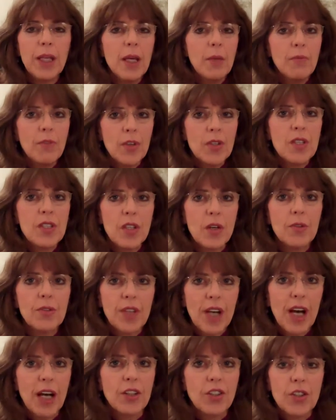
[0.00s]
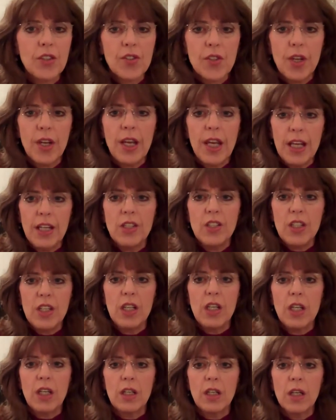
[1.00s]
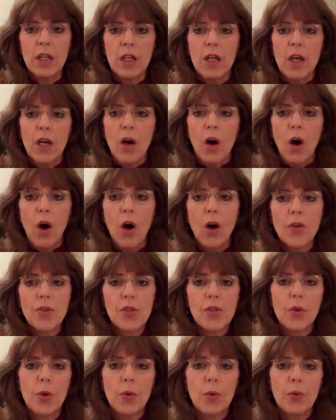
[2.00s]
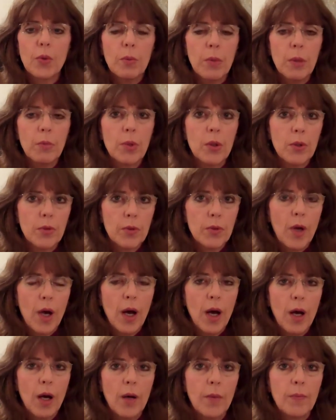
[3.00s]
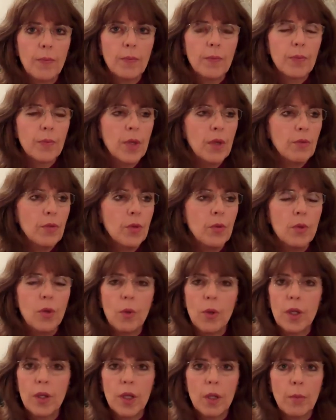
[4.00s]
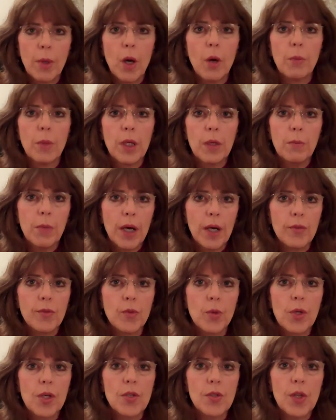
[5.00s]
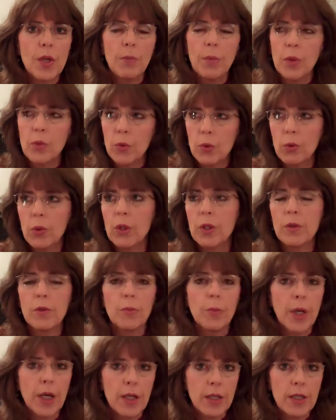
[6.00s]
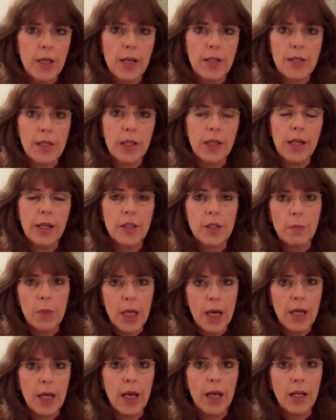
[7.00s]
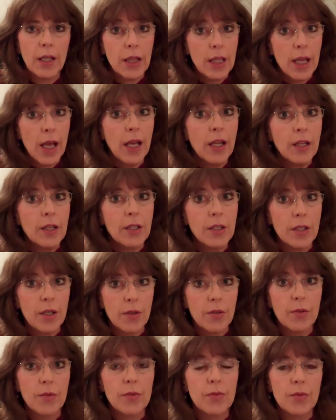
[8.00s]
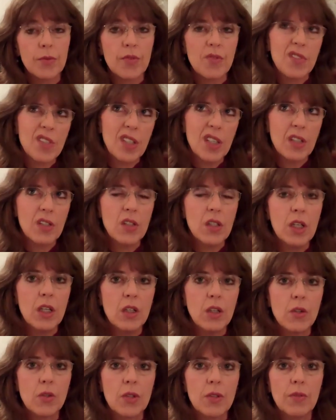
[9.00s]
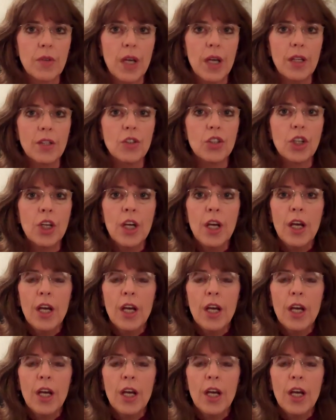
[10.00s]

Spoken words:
became very self-conscious at 18. Also, remember, if you know anything about me, my voice had been ruined by a tonsillectomy I had at the end of 16 years of age.